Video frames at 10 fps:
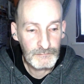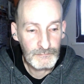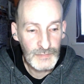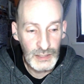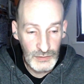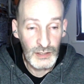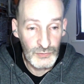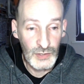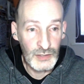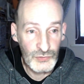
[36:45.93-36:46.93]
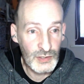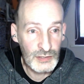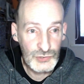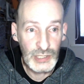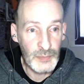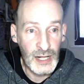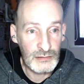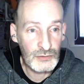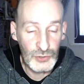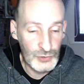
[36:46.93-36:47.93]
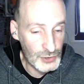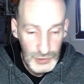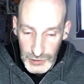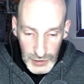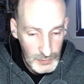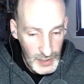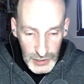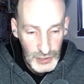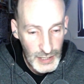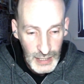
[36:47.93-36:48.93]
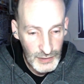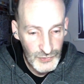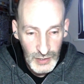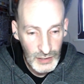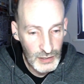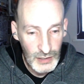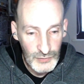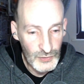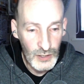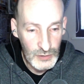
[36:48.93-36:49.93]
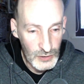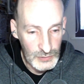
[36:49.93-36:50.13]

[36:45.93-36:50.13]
it's really bad. You should make sure that the secret key is not known.